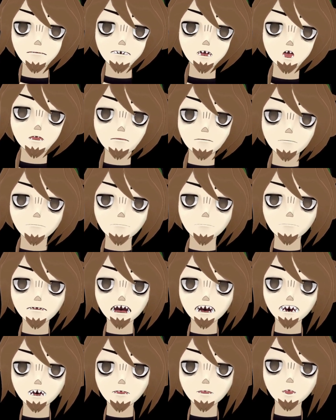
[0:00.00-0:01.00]
all I wanted
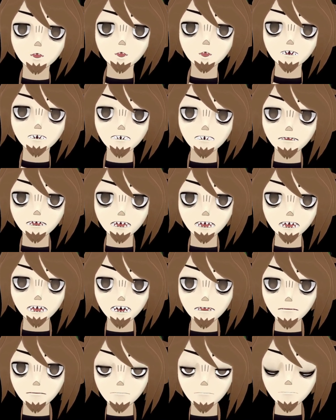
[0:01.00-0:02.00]
to say
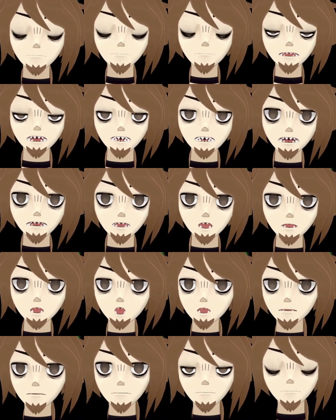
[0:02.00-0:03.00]
and get off my
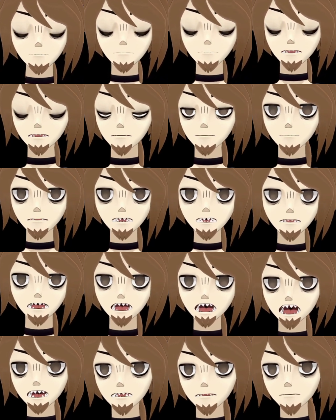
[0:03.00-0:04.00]
chest. Even now
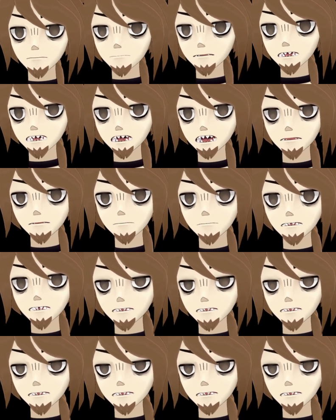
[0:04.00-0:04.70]
as I'm ending this